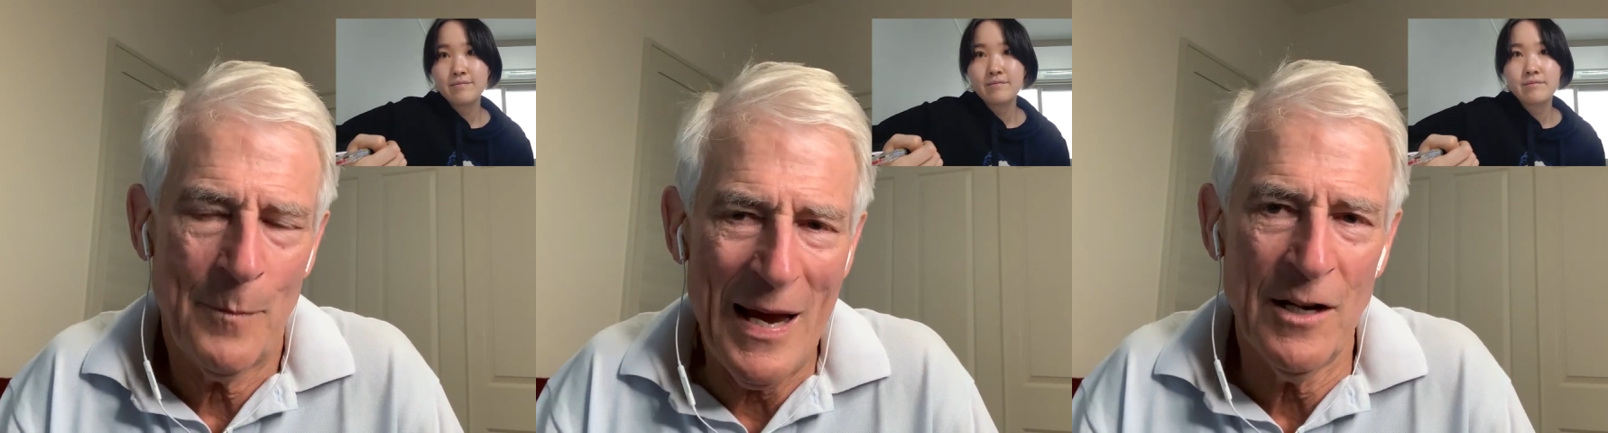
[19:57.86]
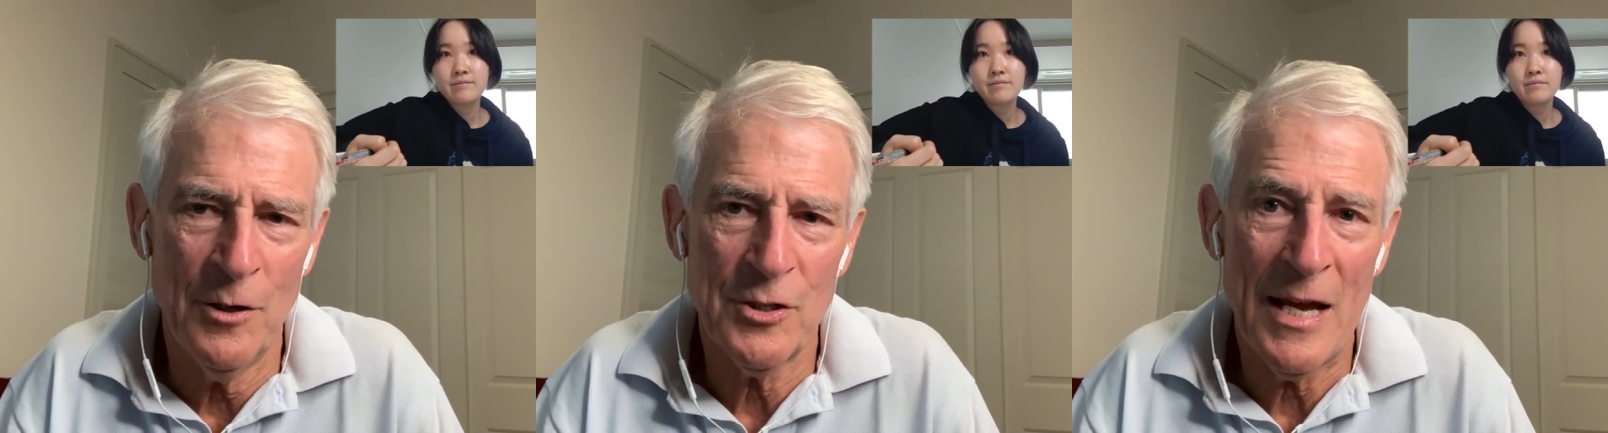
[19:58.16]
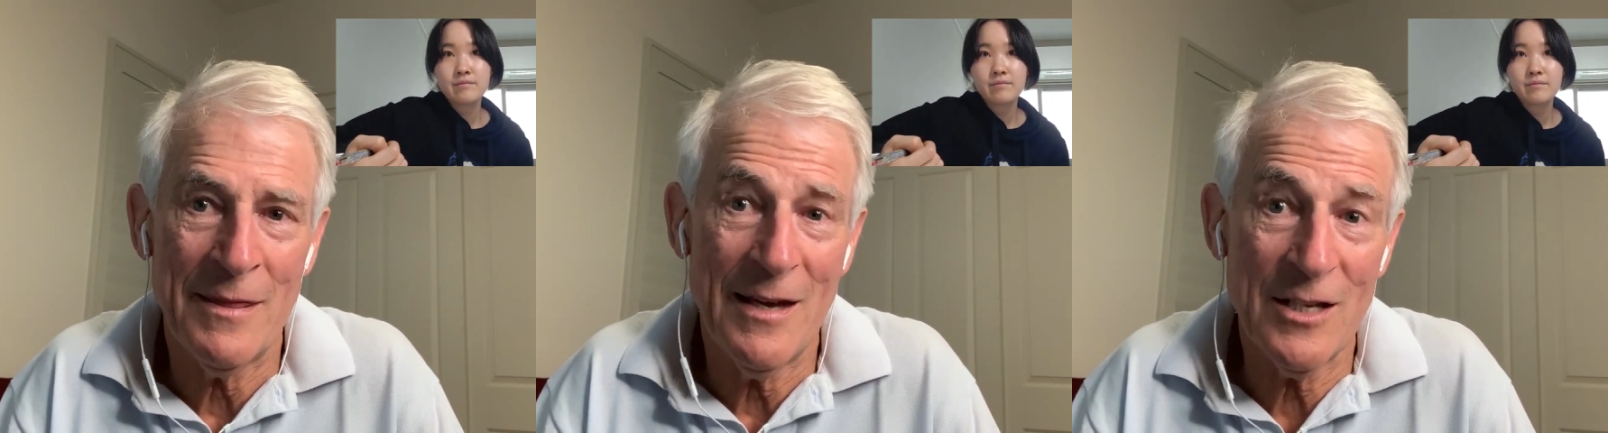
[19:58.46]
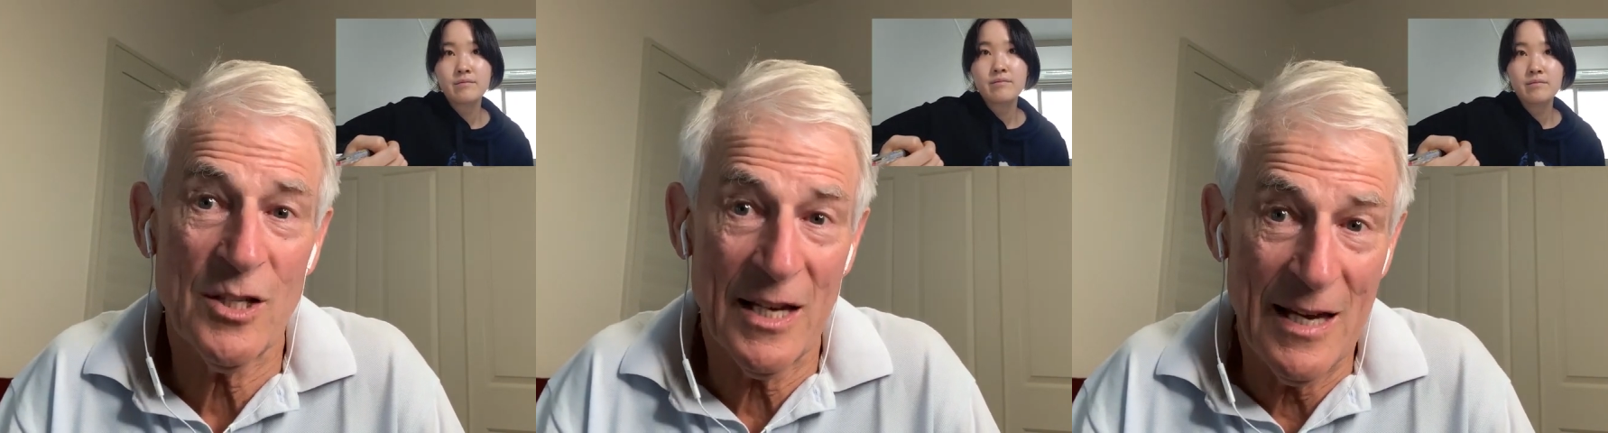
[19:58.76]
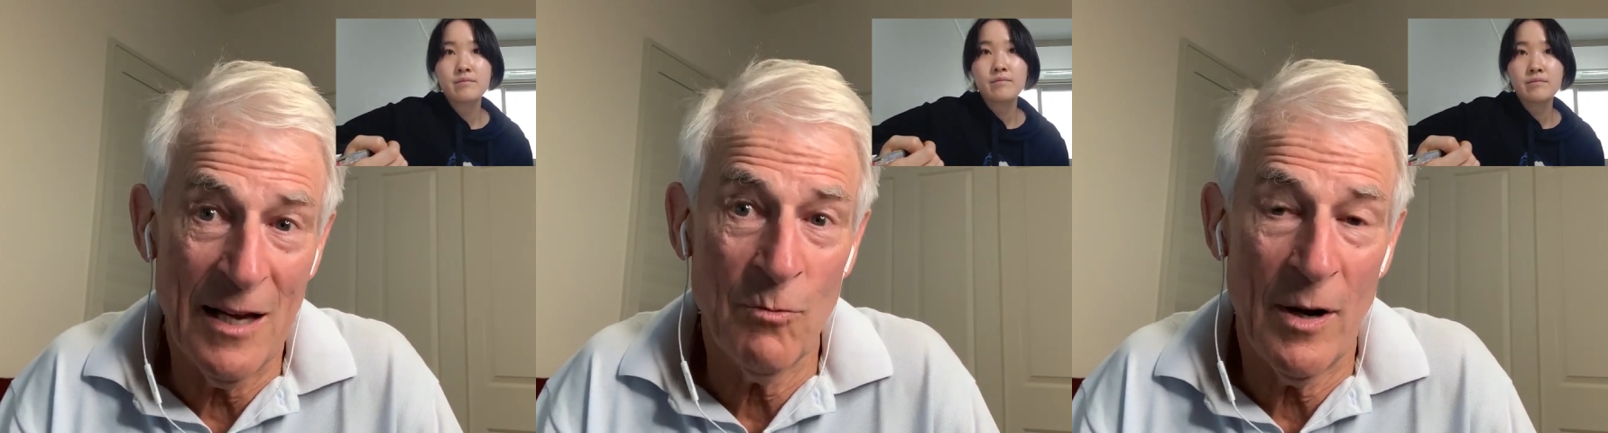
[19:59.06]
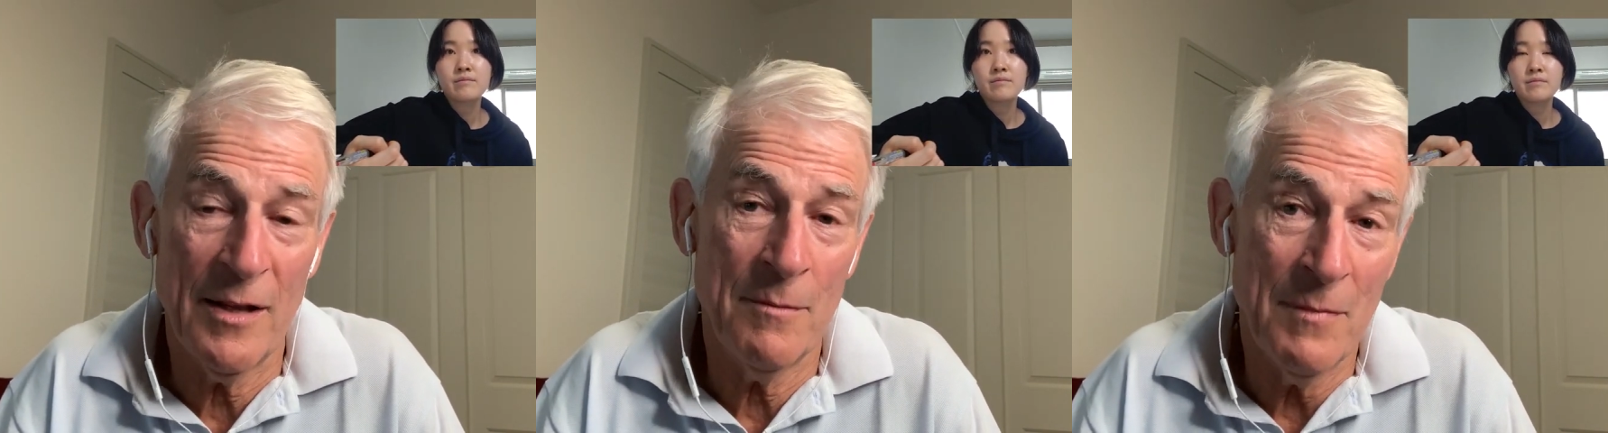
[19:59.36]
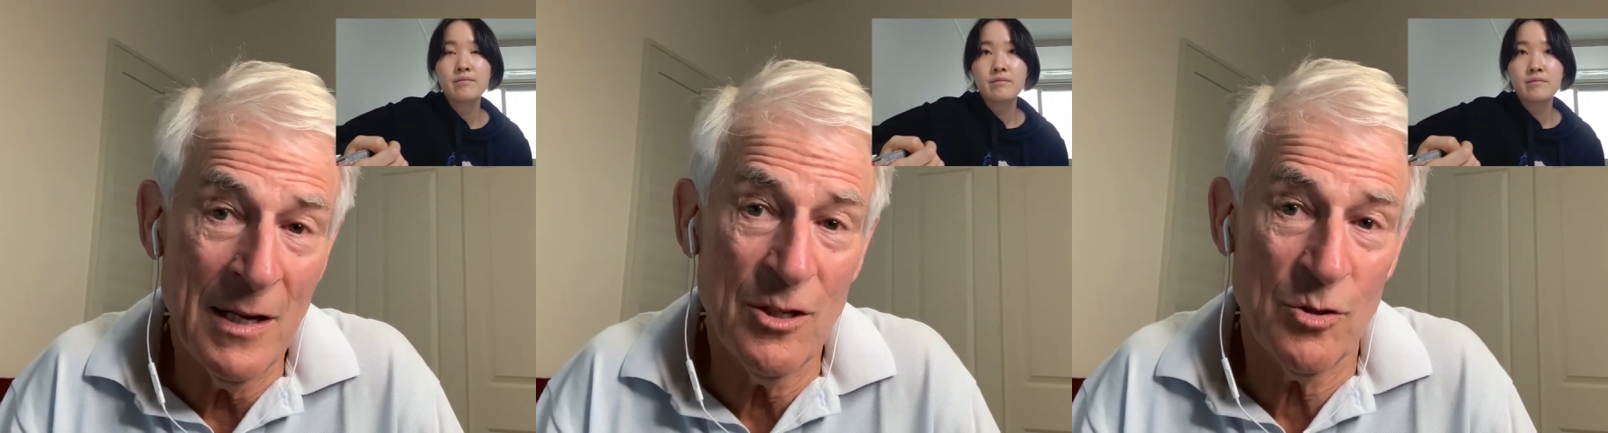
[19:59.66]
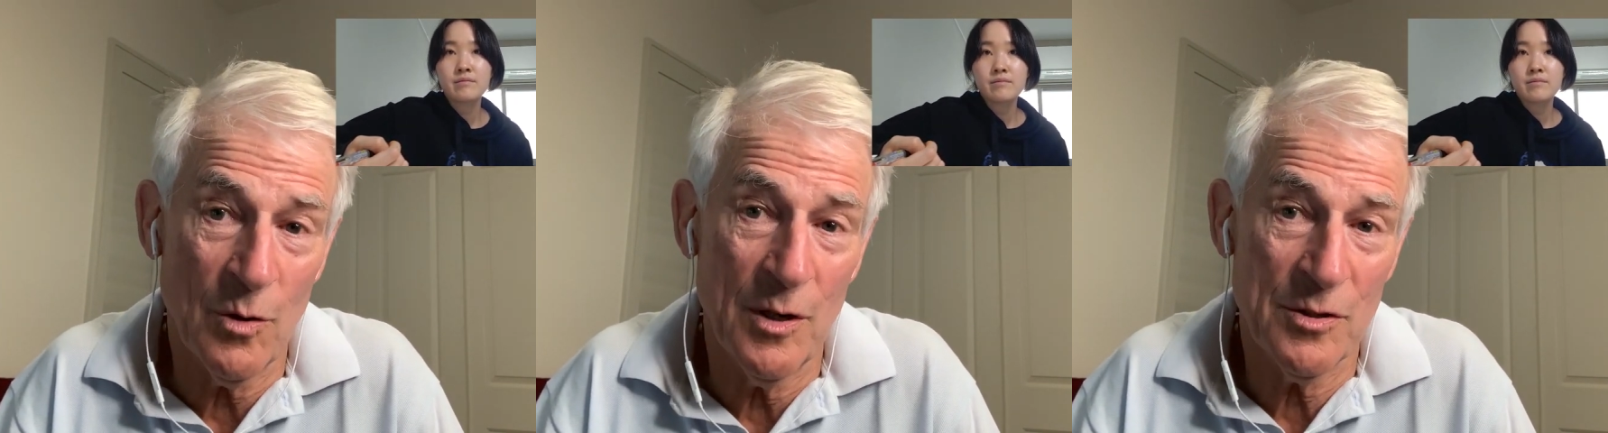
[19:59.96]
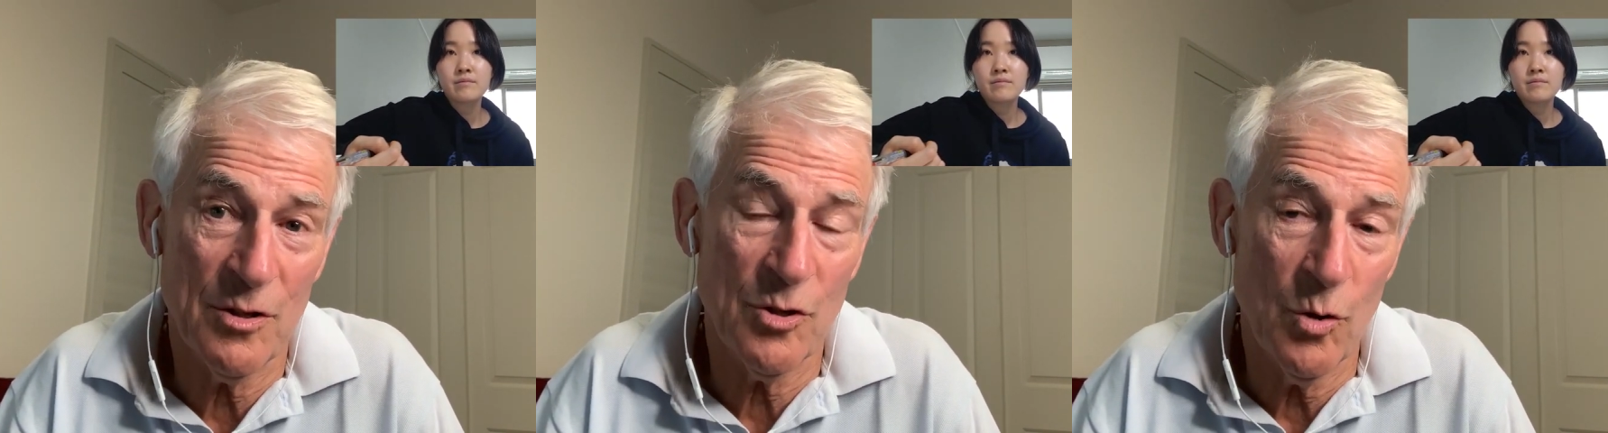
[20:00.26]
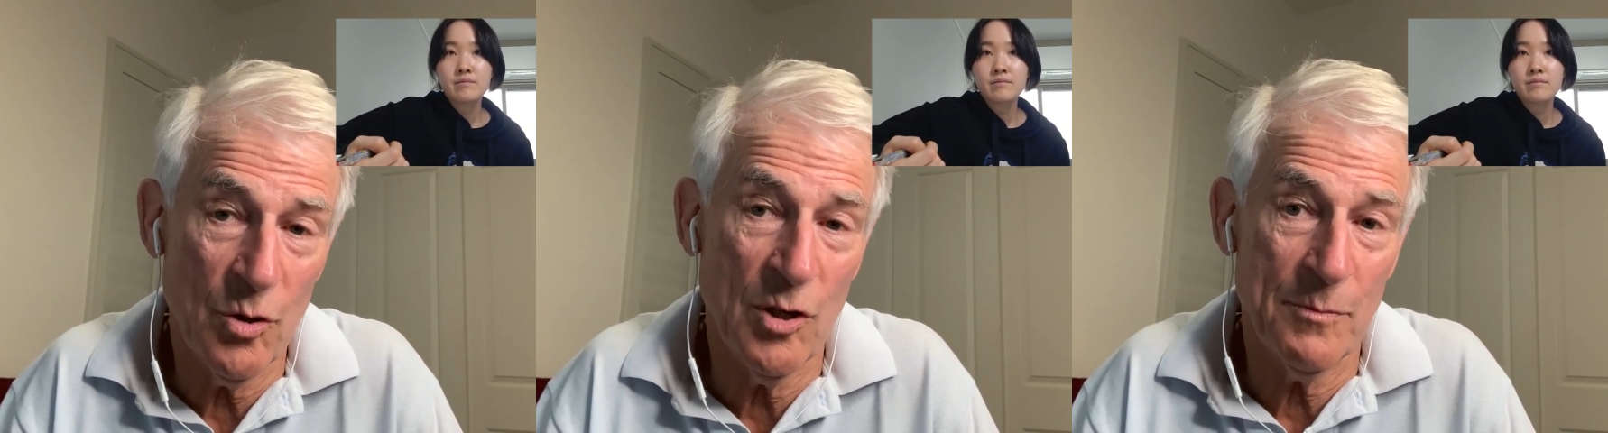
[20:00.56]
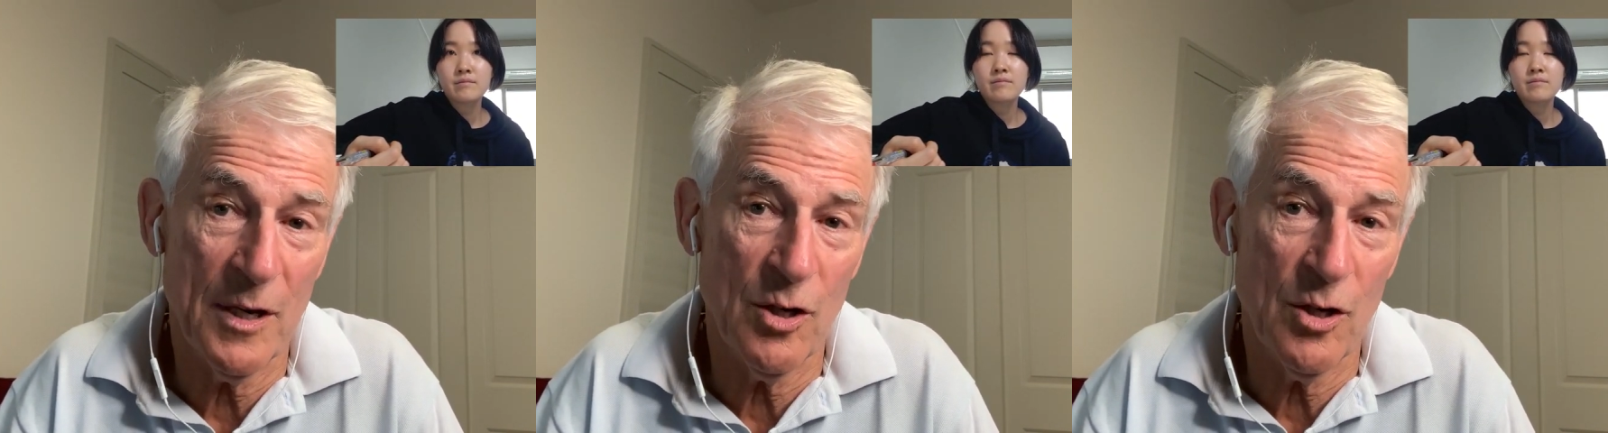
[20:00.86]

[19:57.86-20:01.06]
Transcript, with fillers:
Speaker 1: patterns, and that's again why the mini stories are so good,